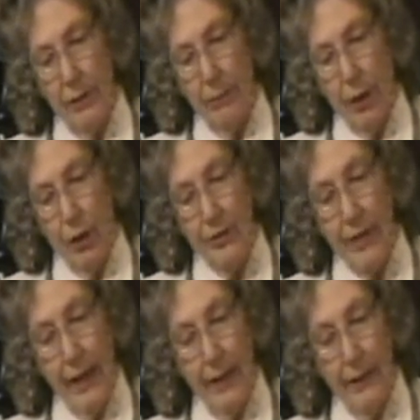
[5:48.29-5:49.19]
because
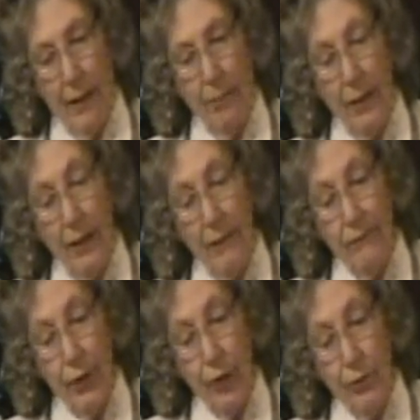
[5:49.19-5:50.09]
they had not believed
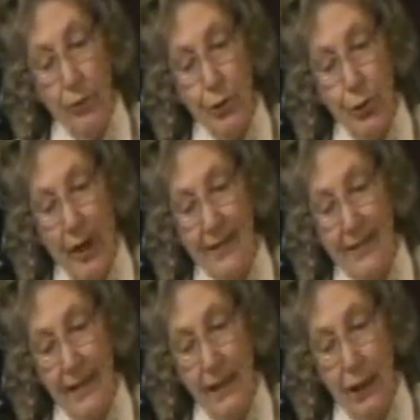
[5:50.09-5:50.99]
those who had
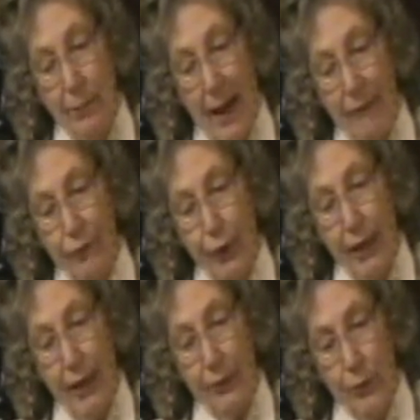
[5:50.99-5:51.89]
seen him after he
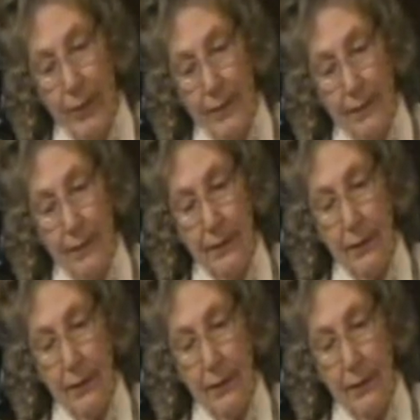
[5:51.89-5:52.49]
had risen.